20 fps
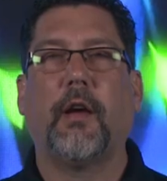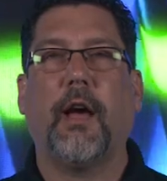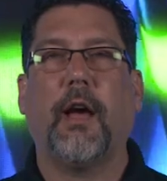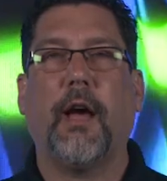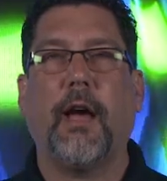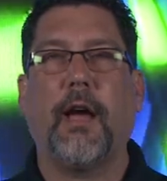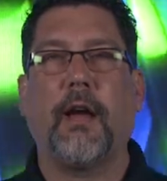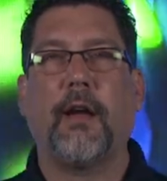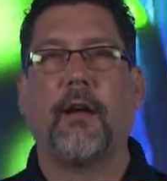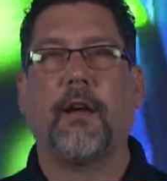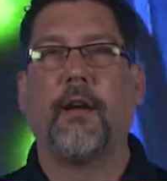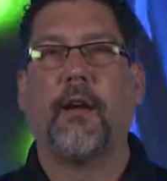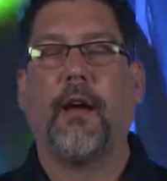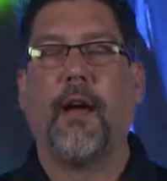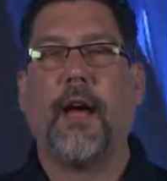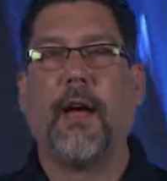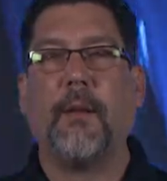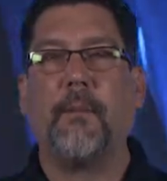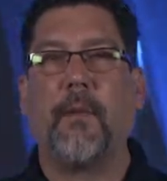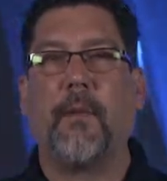Hi,
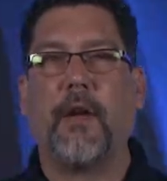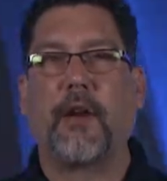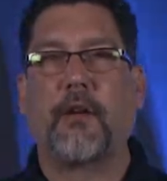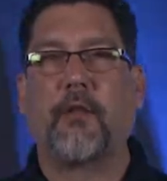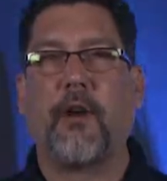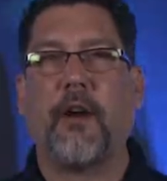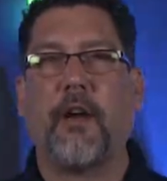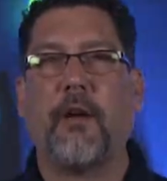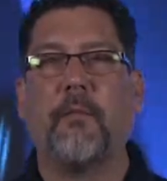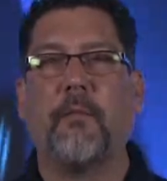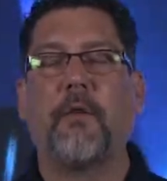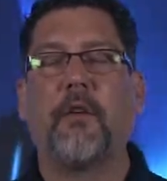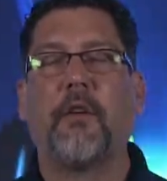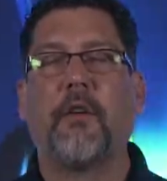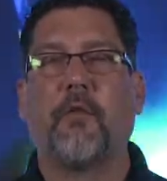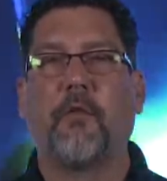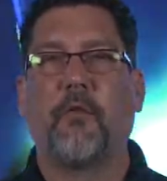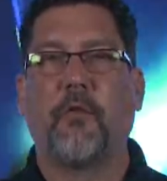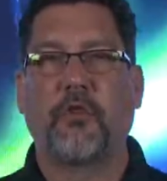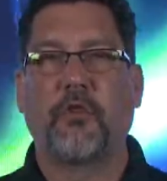I'm Mike Graham
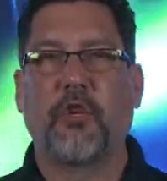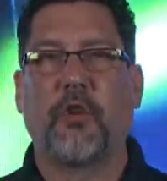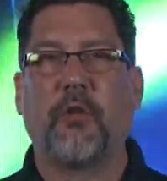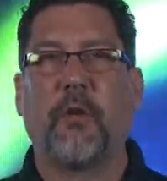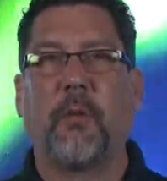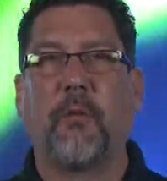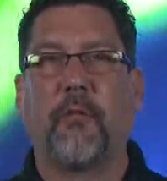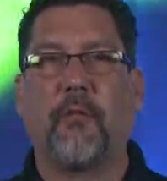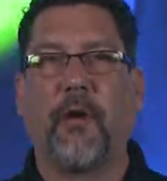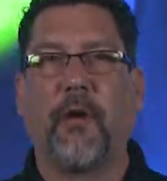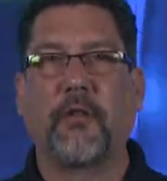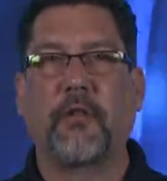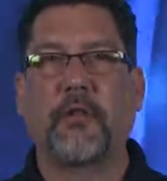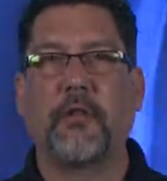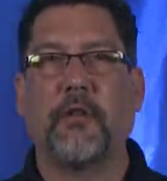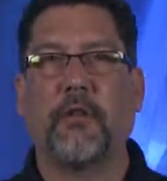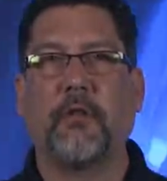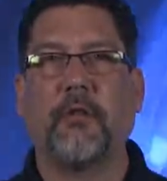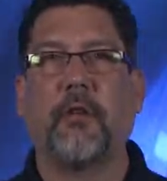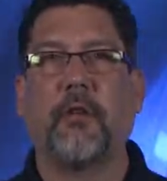with Chauvet
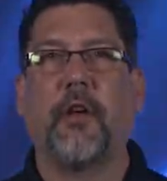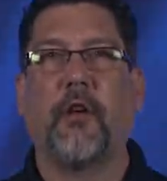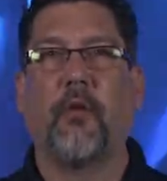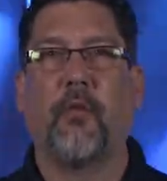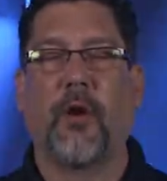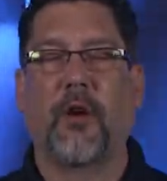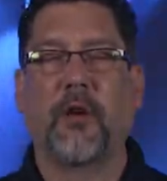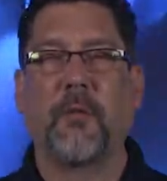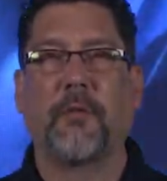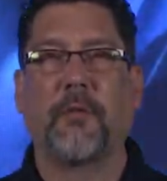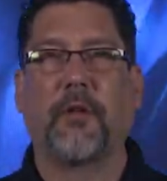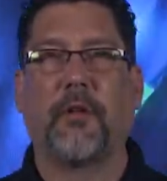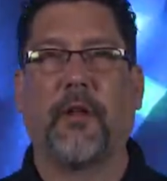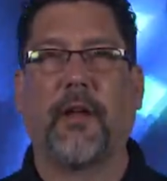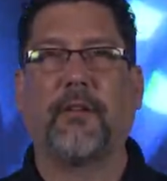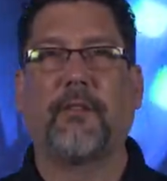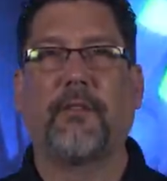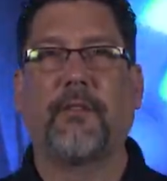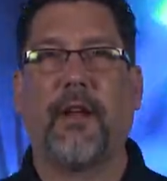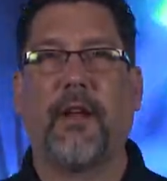Professional. Welcome to
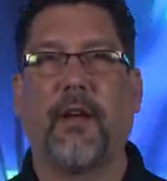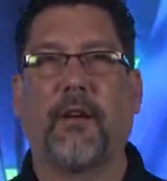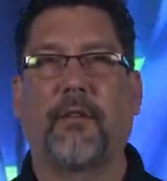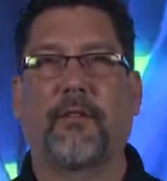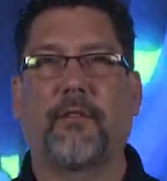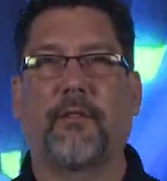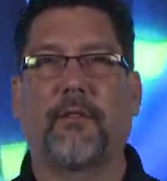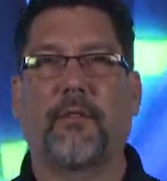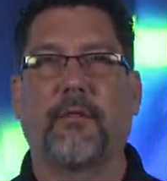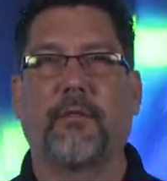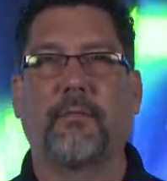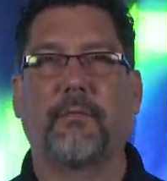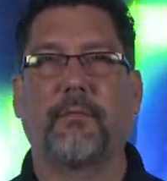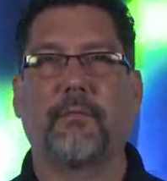Light Snacks.